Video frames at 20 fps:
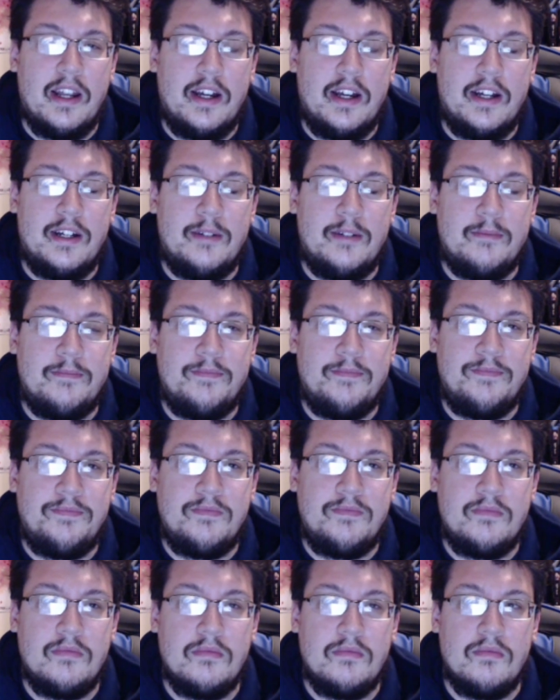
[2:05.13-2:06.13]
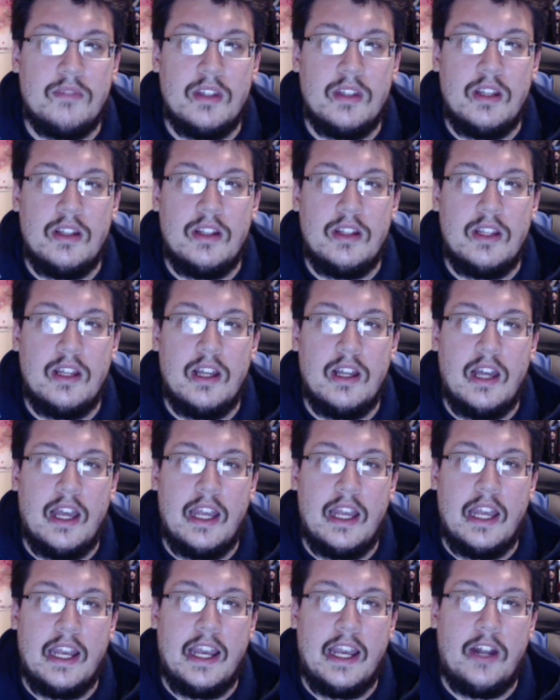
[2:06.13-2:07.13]

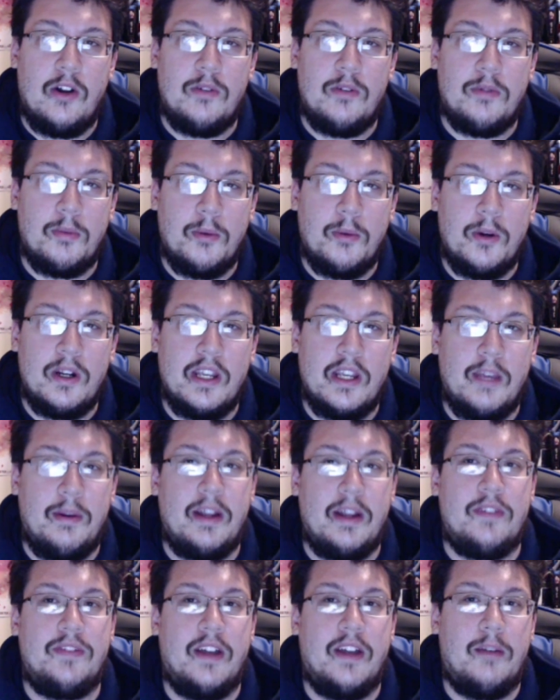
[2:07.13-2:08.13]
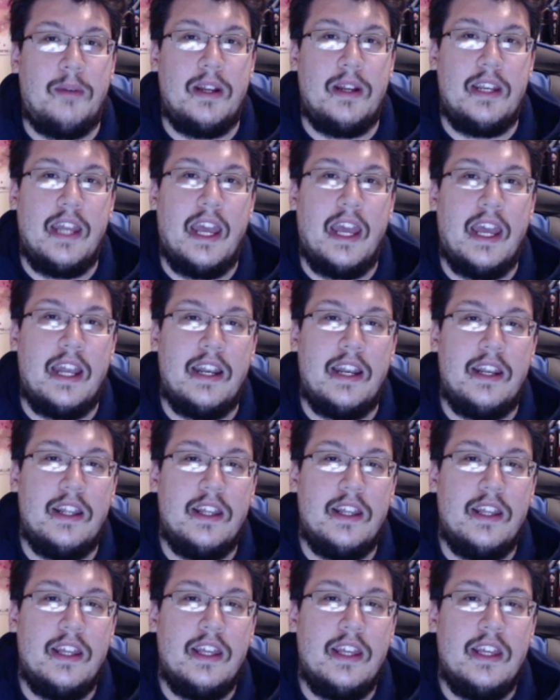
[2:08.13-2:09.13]
I got home from work and I found my dad
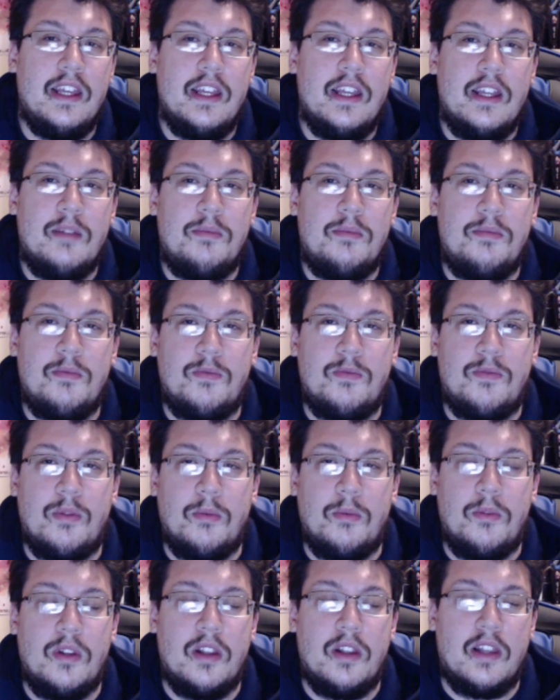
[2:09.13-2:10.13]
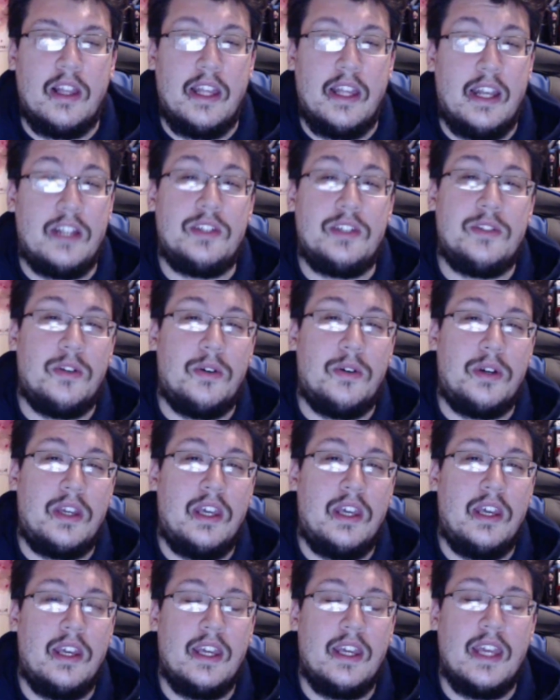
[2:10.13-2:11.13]
from what looked like he had a
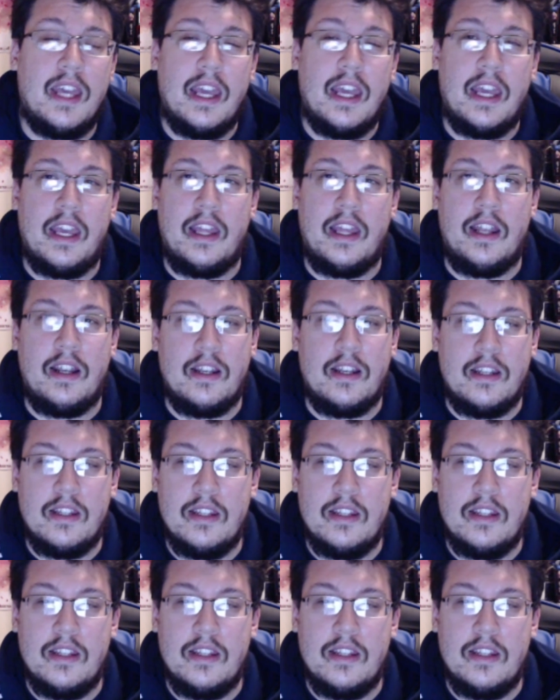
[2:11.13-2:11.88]
stroke, and